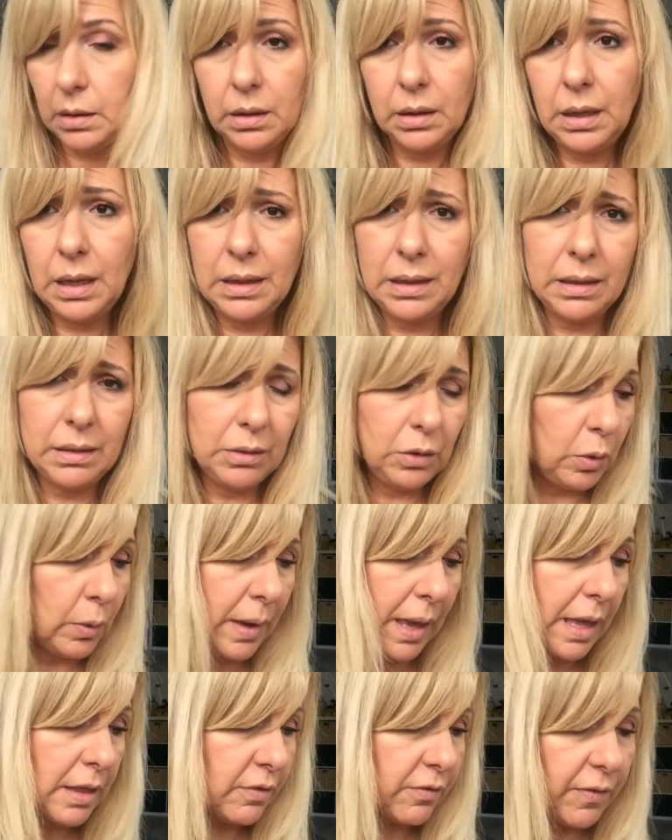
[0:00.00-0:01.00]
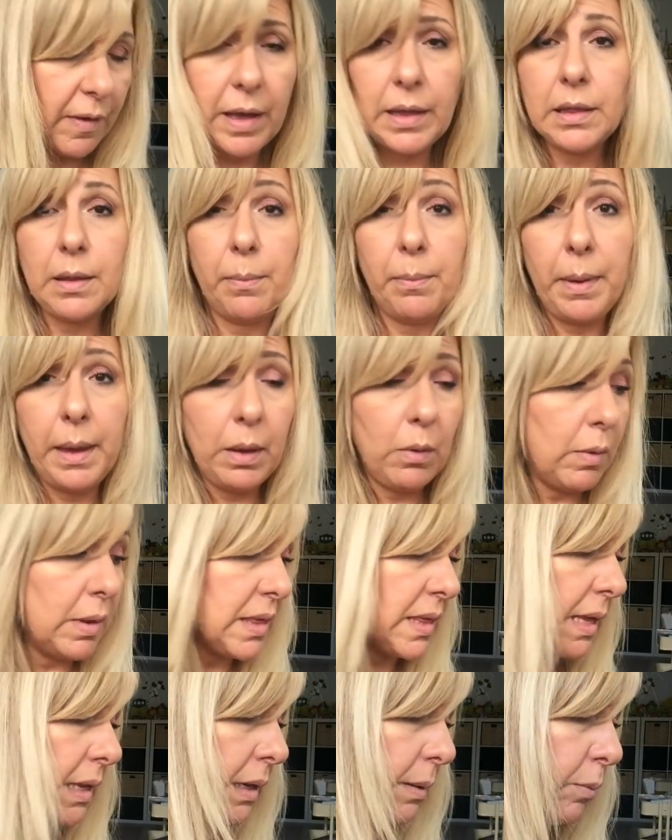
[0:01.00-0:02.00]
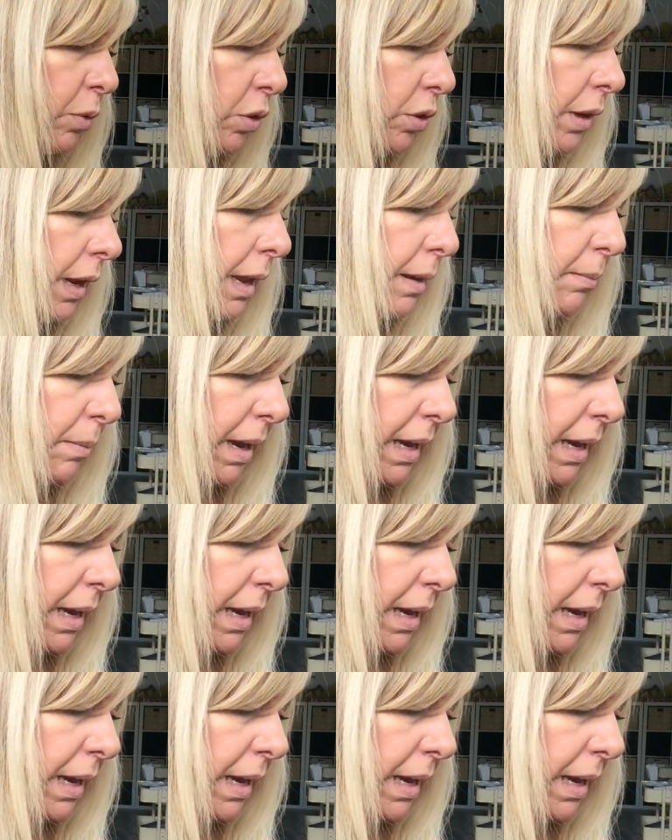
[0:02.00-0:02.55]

Yeah, you can't find the big ones anymore. And